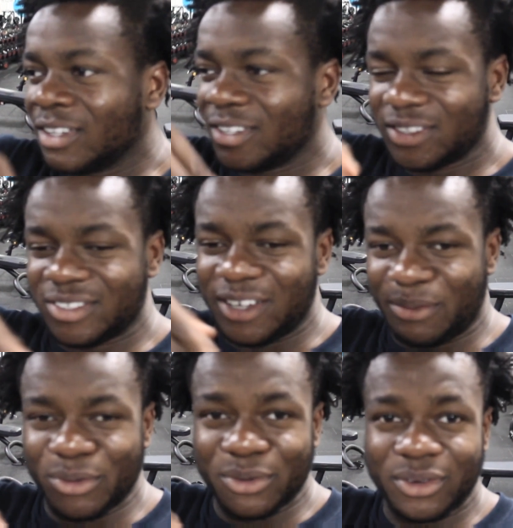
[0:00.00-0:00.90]
There's a
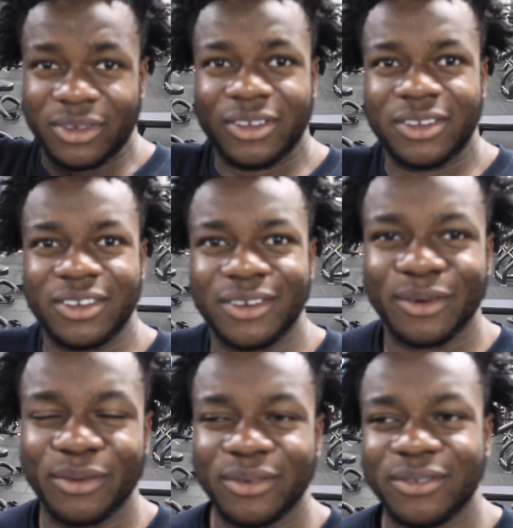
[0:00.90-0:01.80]
couple
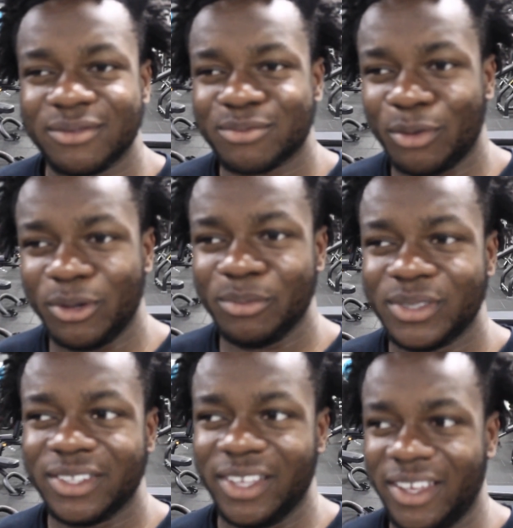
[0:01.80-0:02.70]

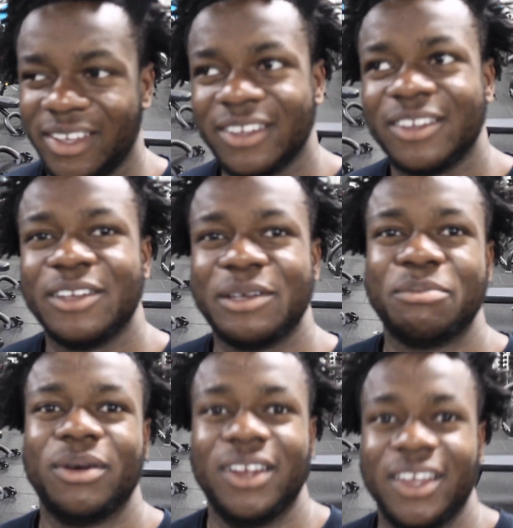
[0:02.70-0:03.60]
problems there,
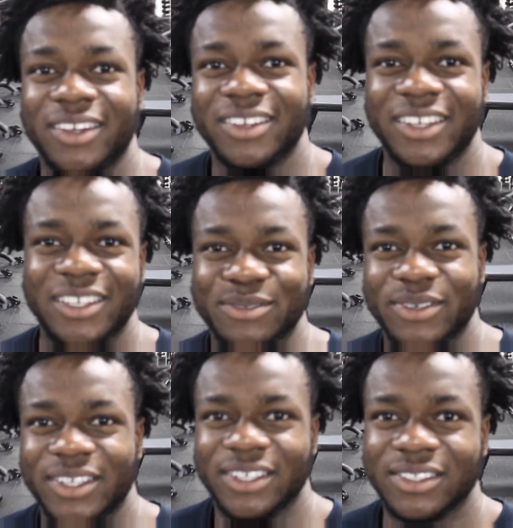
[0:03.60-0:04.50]
but like it is what
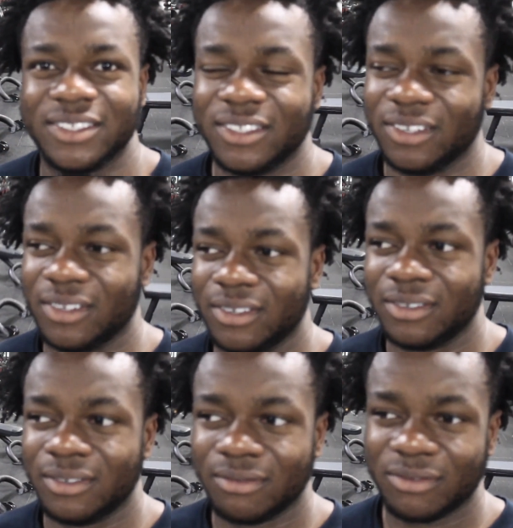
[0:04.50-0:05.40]
it is, you
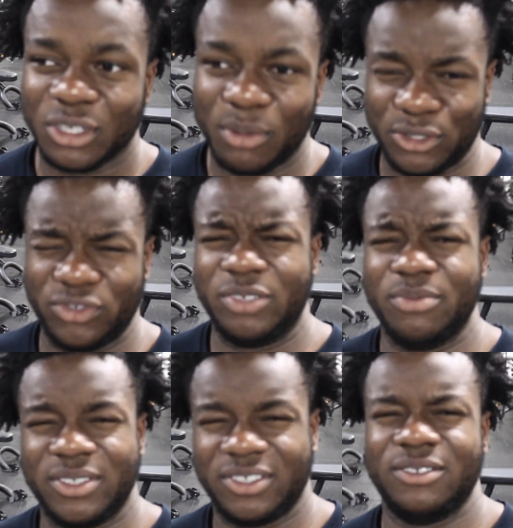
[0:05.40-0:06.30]
know. Commercial gym,
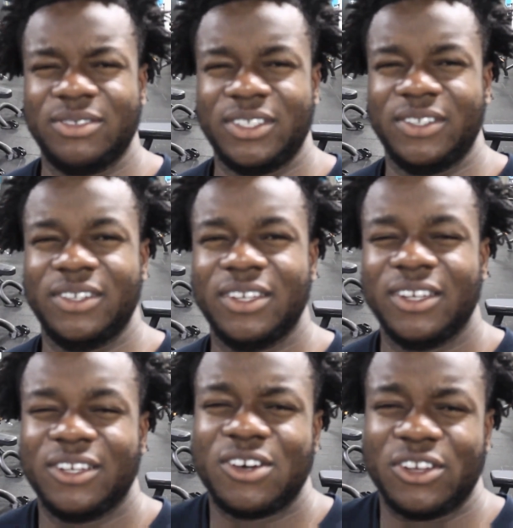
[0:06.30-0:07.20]
you know what I'm
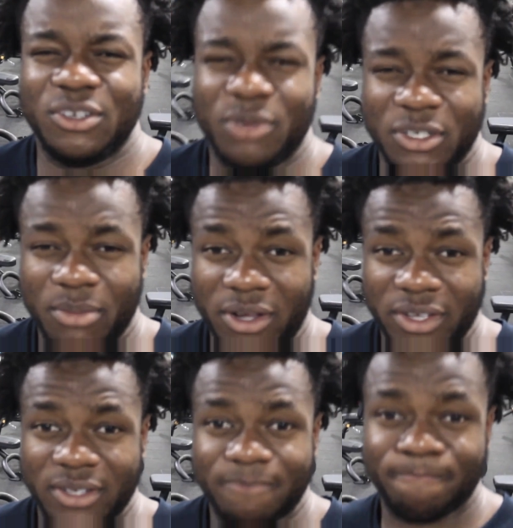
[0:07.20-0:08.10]
saying? Can't do much about it.
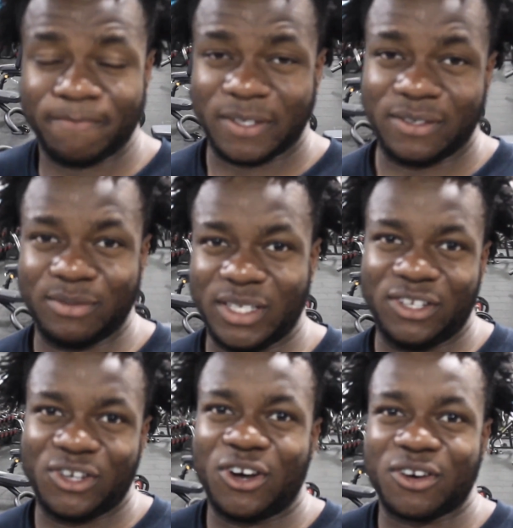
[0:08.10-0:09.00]
That's what I'm saying,
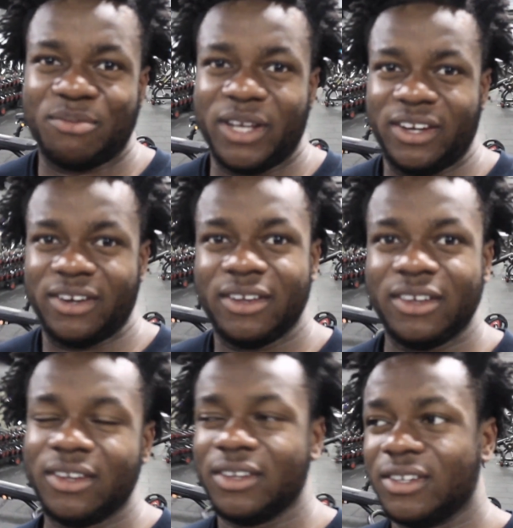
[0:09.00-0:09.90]
you can't complain.
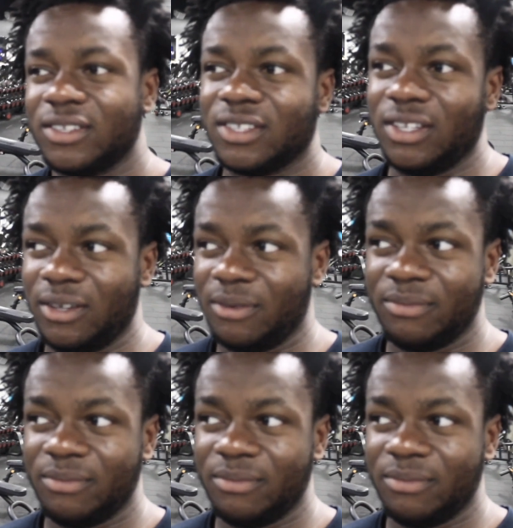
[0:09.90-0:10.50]
So yeah.